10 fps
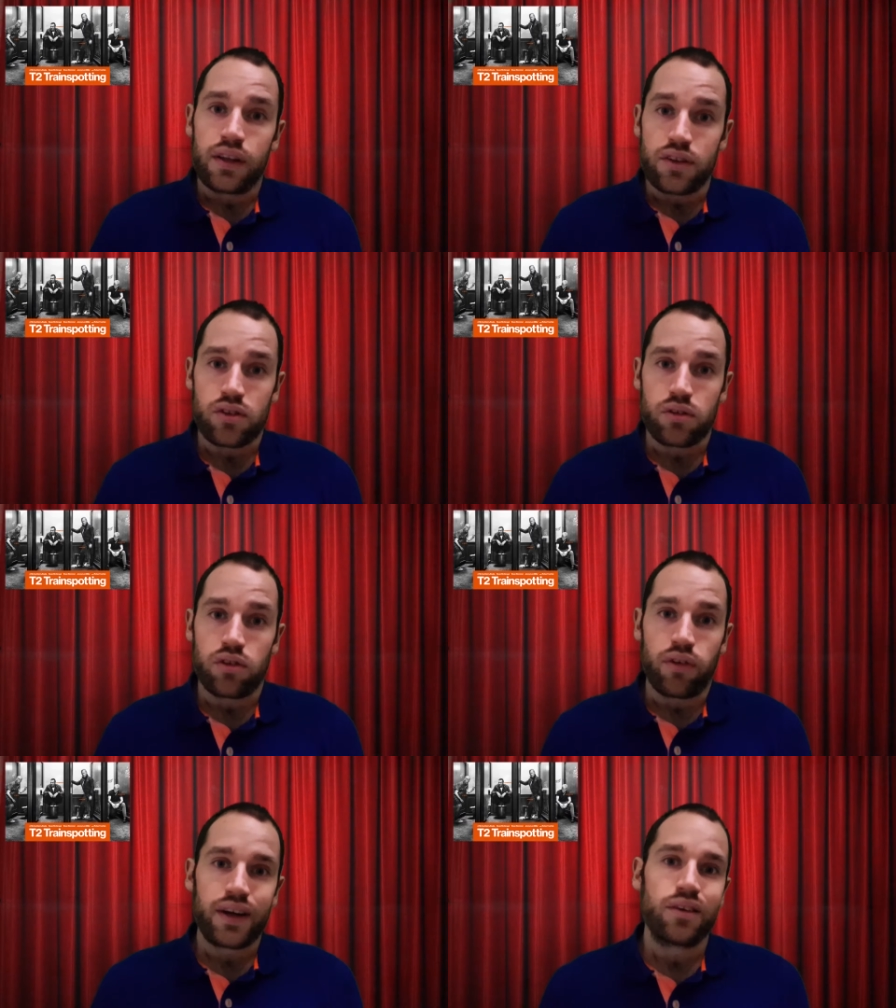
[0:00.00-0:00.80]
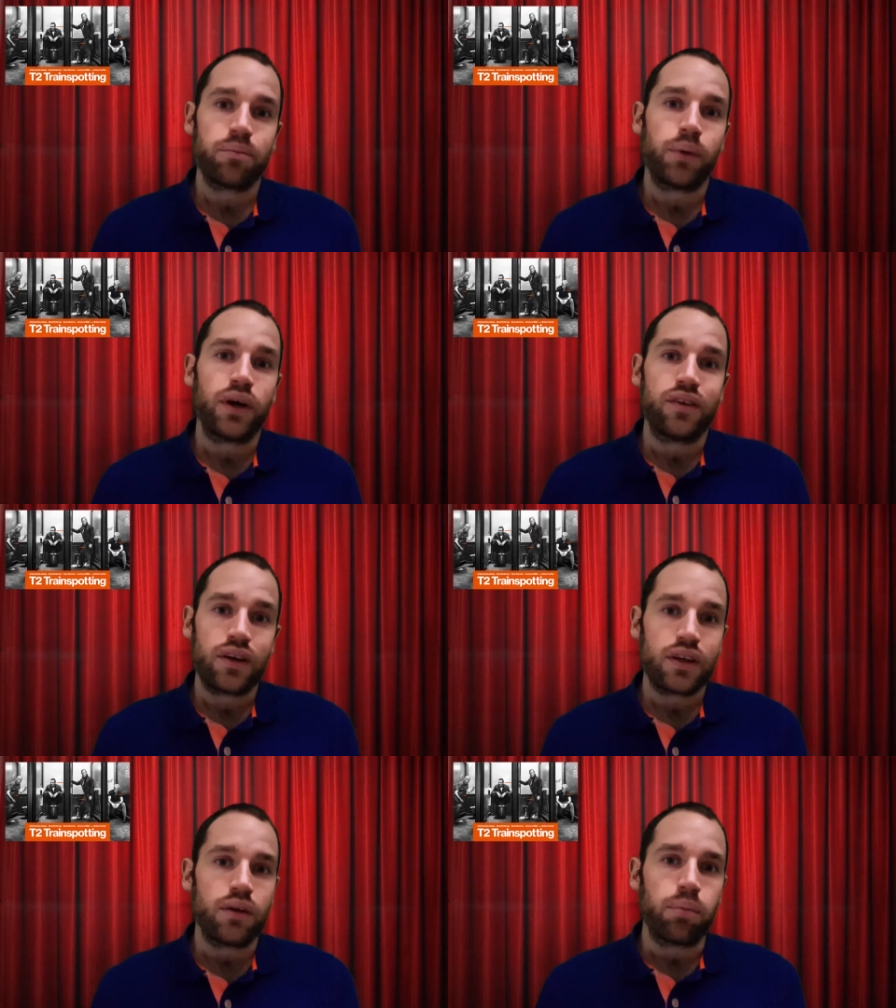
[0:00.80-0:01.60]
This is directed by
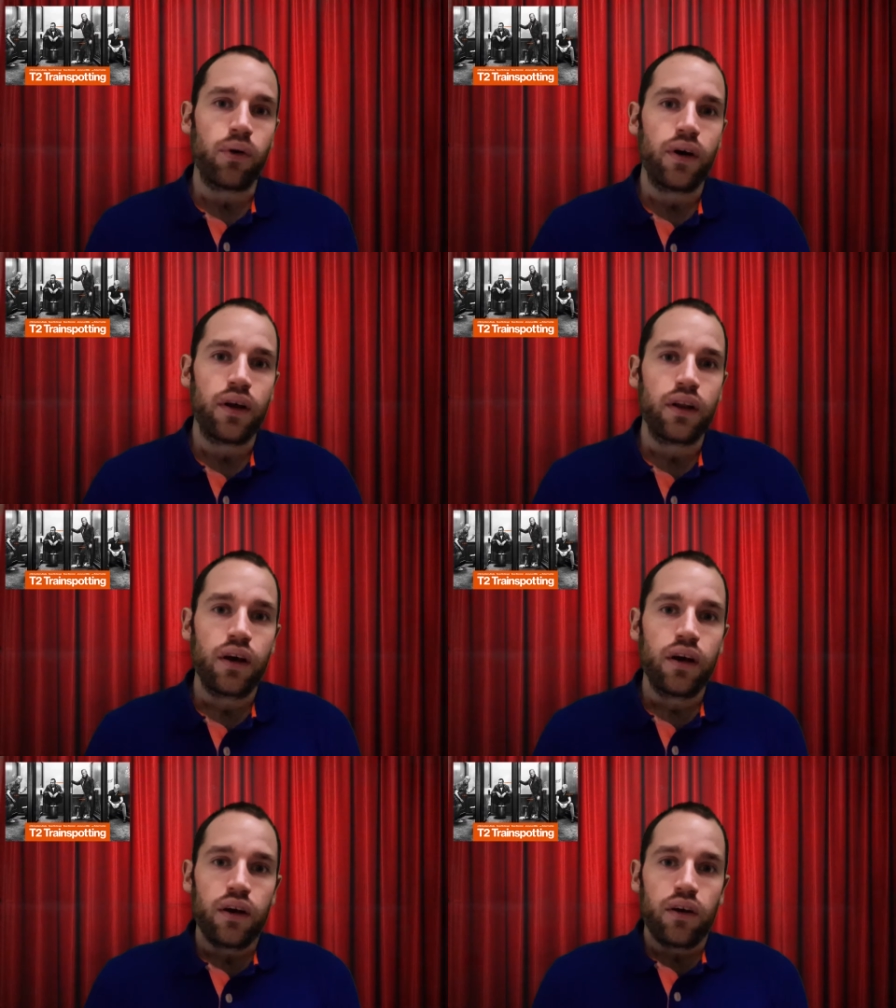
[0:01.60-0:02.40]
Danny Boyle,